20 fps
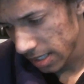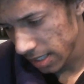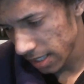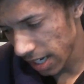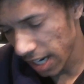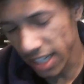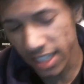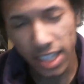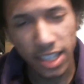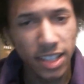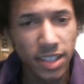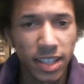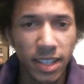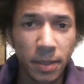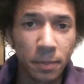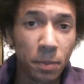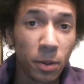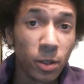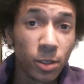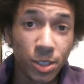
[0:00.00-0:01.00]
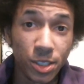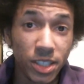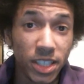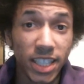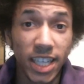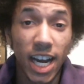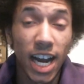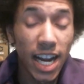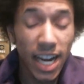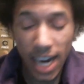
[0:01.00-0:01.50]
another thing,
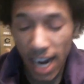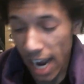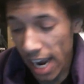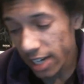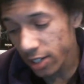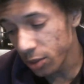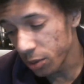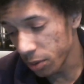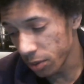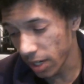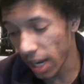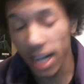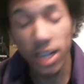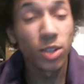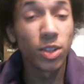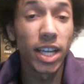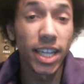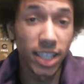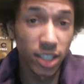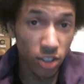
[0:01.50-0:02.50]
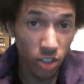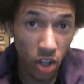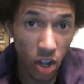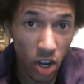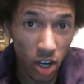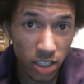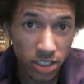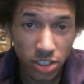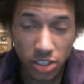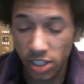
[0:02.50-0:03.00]
personally, I don't like
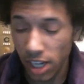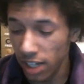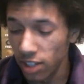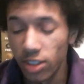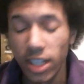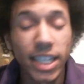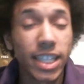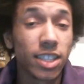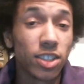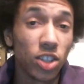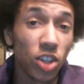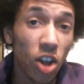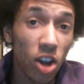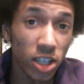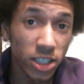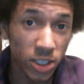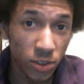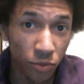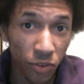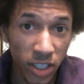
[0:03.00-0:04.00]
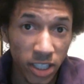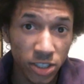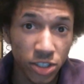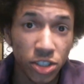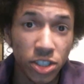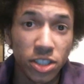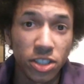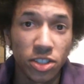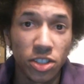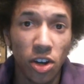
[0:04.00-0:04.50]
gloss. I don't like gloss
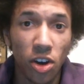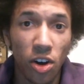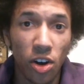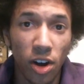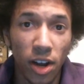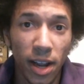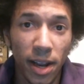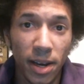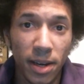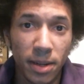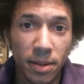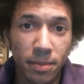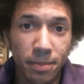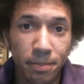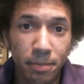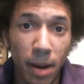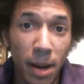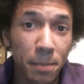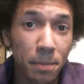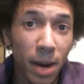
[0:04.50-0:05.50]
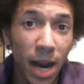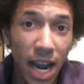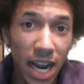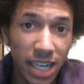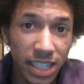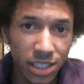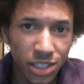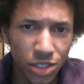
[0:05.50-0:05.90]
finishes on my mice